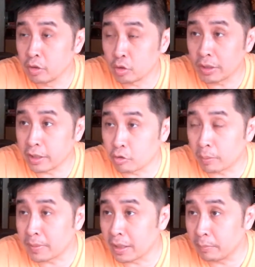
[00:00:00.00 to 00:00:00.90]
Usually they
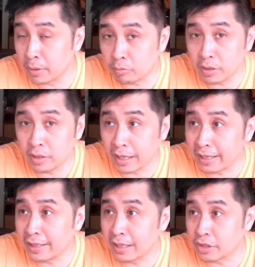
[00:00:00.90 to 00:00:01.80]
drop between the
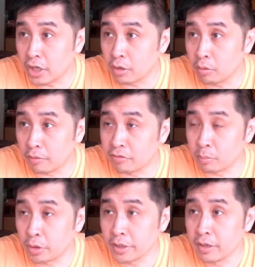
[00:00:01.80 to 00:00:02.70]
ending of January and
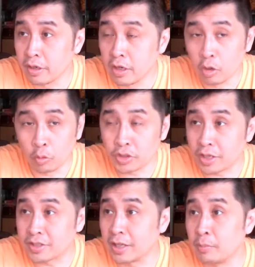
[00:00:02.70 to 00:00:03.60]
February, which
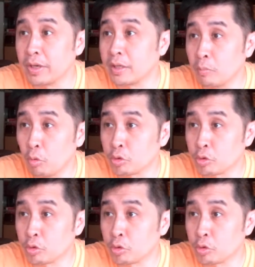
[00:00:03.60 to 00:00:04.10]
I celebrate.